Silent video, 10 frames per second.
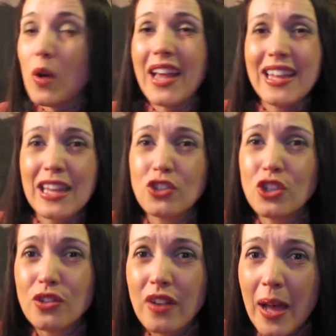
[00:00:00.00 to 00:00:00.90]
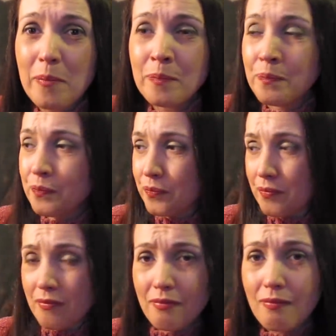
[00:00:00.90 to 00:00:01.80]
I can get your
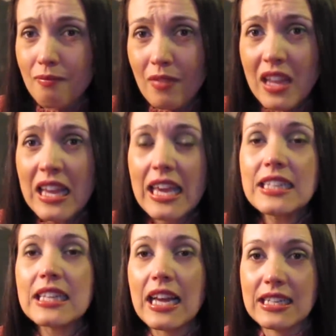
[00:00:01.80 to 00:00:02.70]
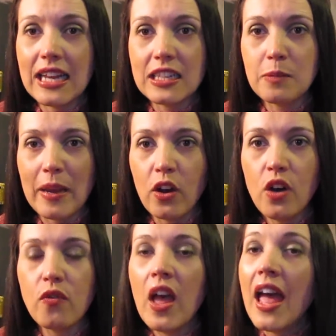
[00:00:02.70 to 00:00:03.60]
keys and speed
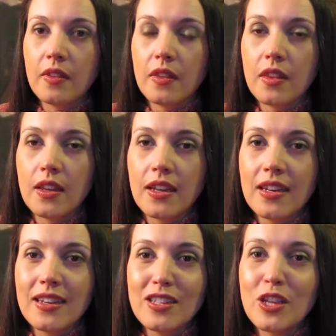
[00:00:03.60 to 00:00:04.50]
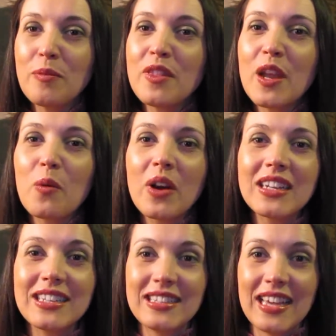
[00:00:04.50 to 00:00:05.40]
off? Something that I
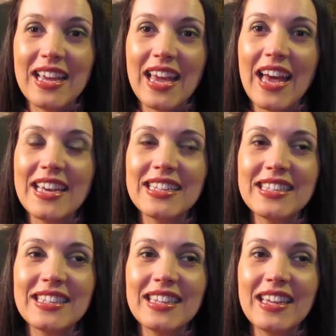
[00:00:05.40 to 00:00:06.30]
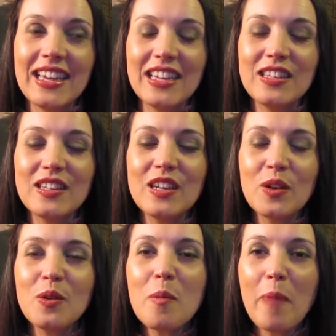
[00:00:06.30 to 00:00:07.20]
wanted to say, guys, is, you
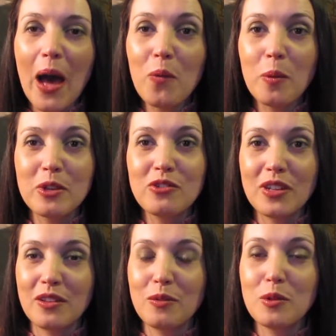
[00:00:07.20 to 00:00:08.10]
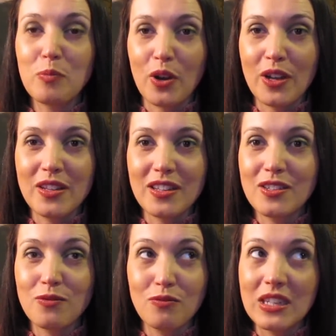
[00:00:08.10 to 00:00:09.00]
know, the Batwoman trailer that was brought out
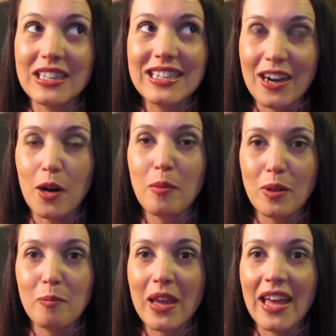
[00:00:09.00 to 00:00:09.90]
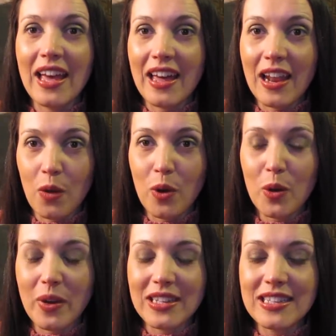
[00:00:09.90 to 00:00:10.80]
that's really terrible, may I add, and I want to
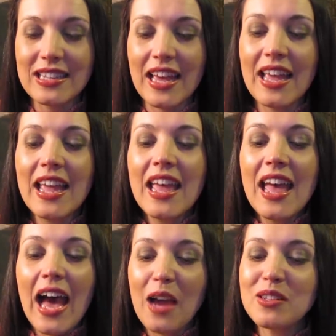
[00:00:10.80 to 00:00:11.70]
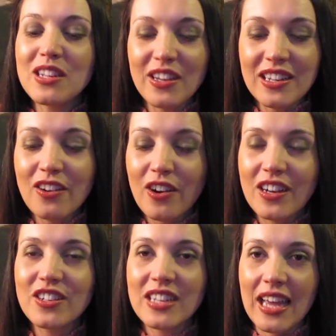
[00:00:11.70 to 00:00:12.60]
quickly say, I was looking
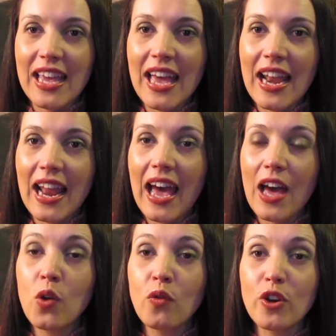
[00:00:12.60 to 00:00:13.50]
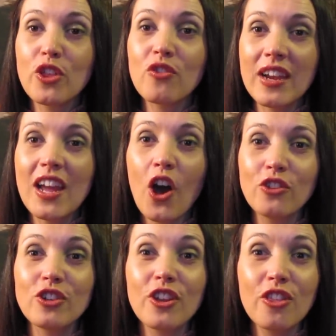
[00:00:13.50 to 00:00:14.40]
earlier tonight and it had over
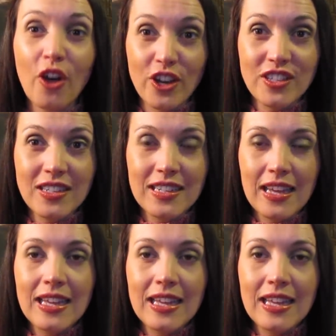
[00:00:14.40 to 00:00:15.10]
300,000